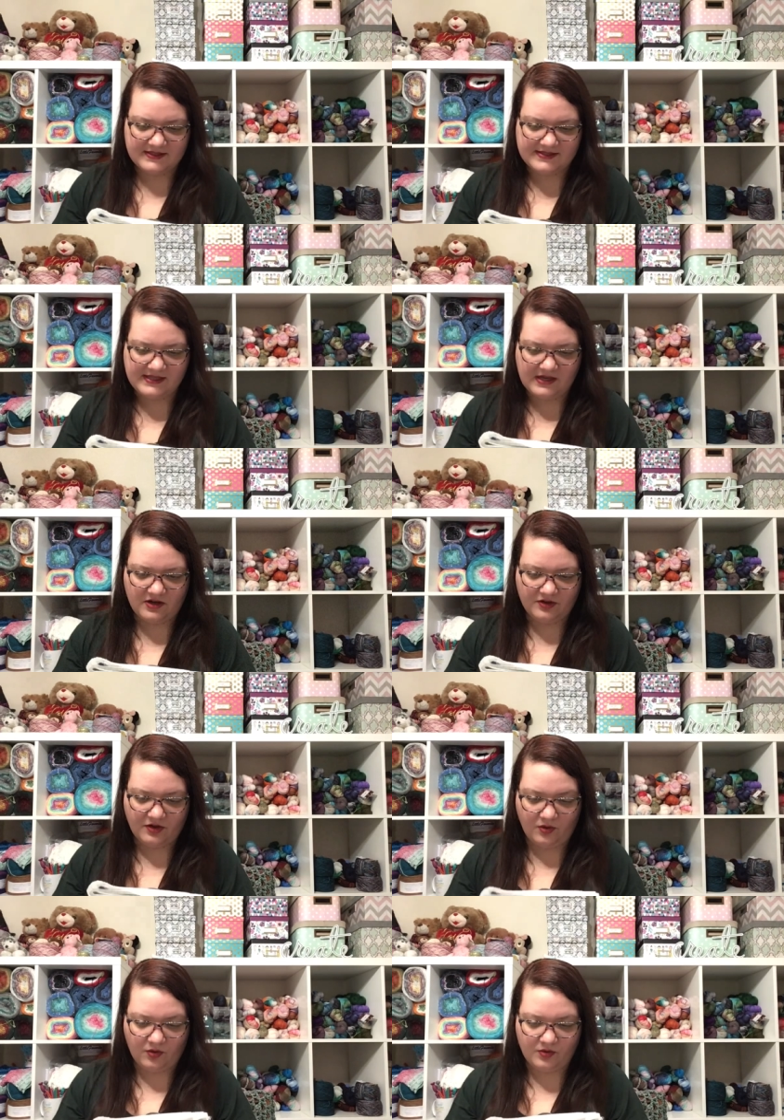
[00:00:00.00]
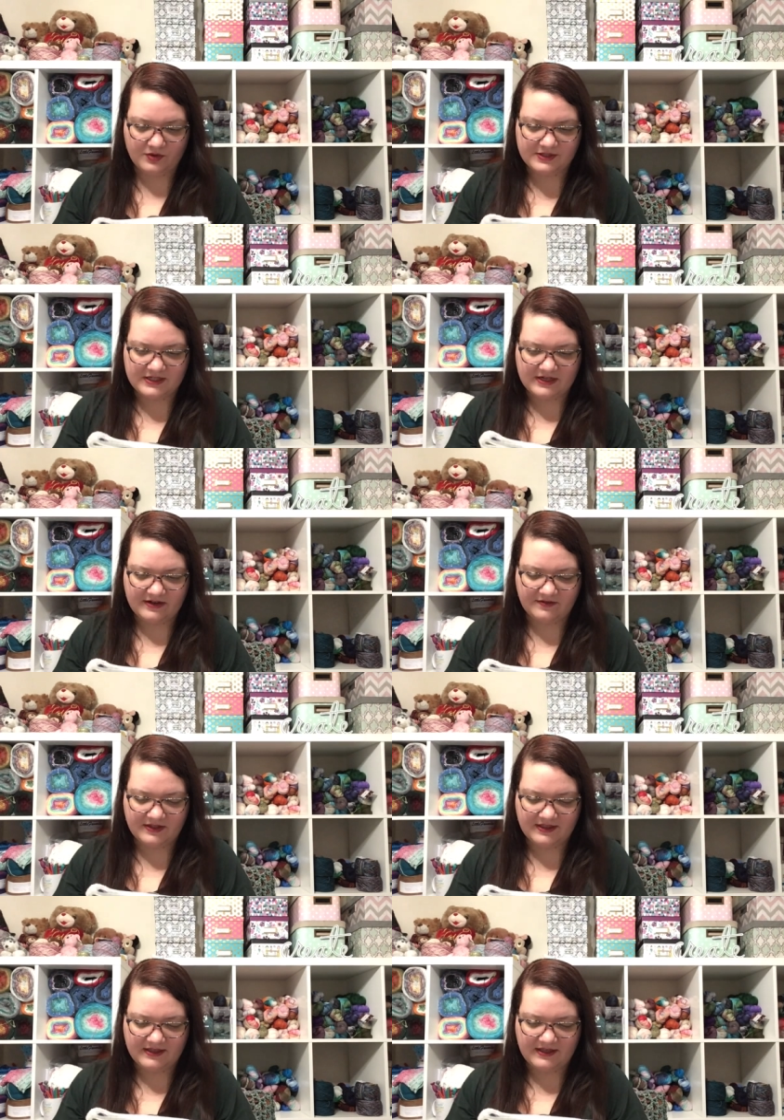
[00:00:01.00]
see all the holes and
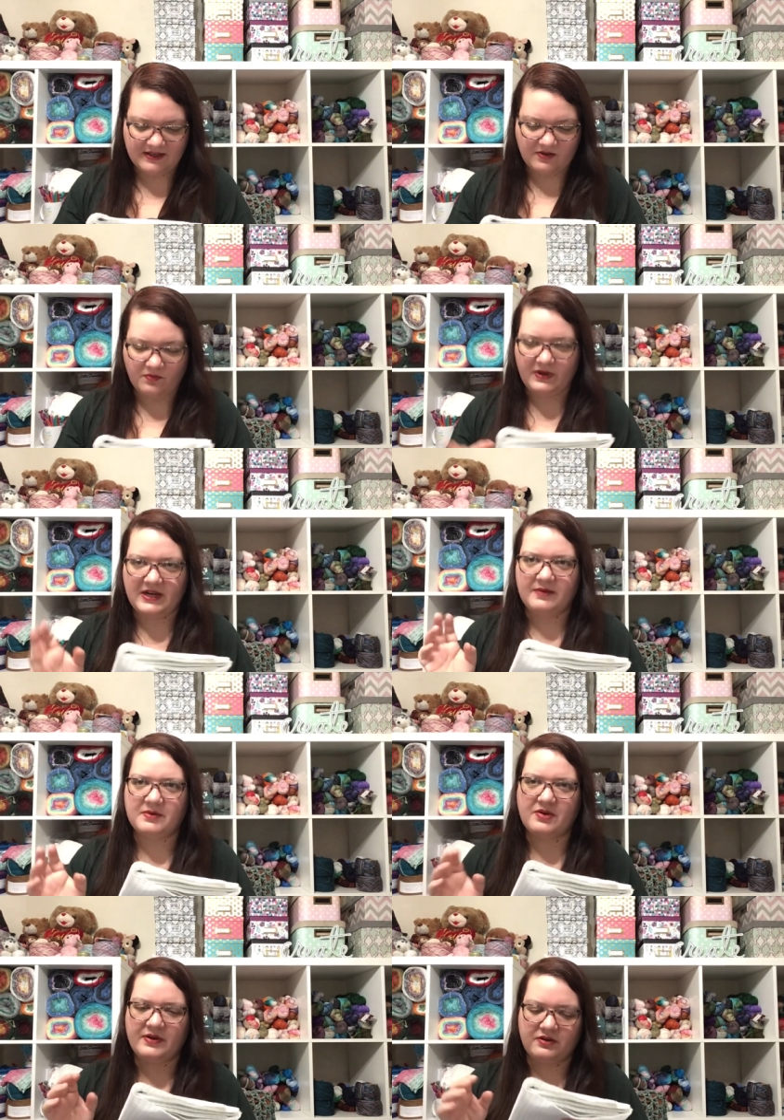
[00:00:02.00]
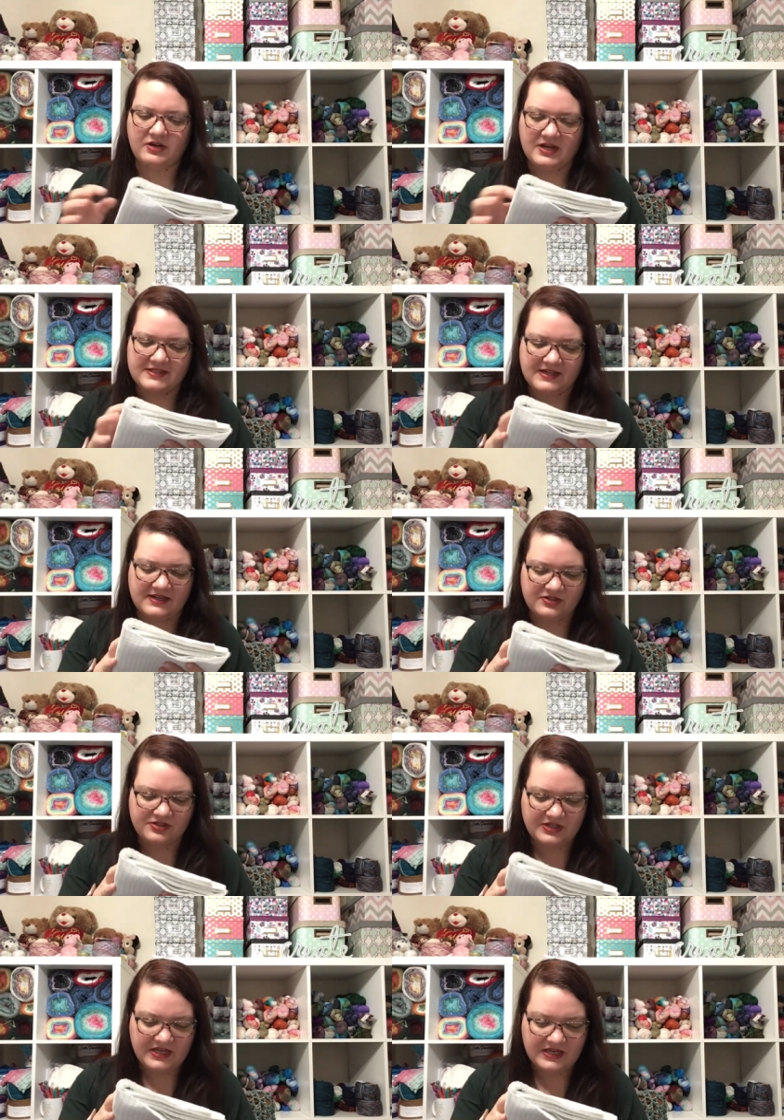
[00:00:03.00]
everything when I'm going cross
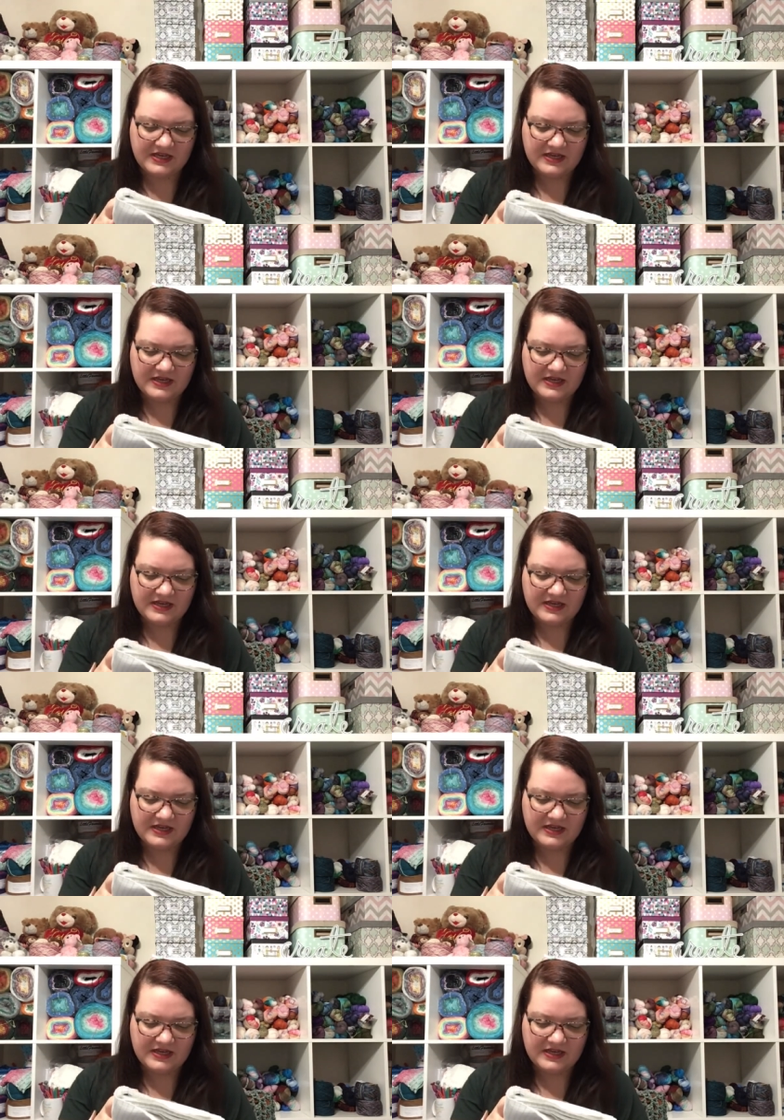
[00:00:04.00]
country.